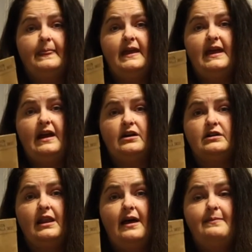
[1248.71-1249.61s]
in our
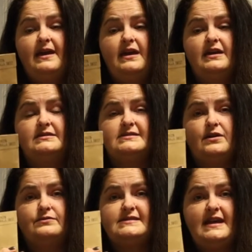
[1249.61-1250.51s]
climate in
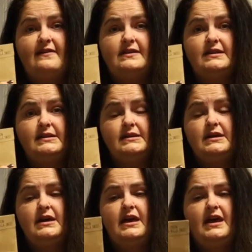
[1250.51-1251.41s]
Zone 7.
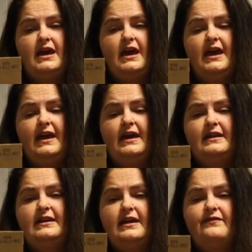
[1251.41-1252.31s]

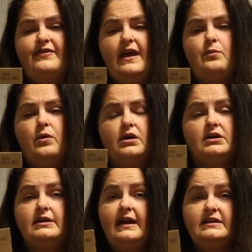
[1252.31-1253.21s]
And if they
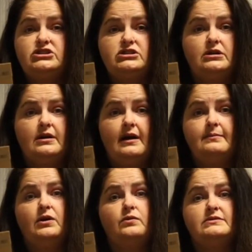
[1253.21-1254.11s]
work next year,
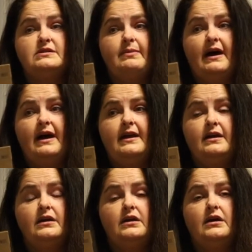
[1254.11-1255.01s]
I'm going to
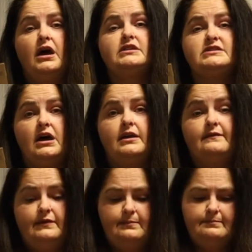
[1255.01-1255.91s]
buy a ton
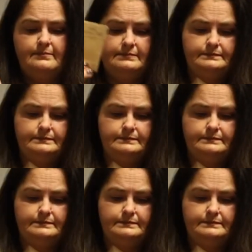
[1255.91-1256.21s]
of them.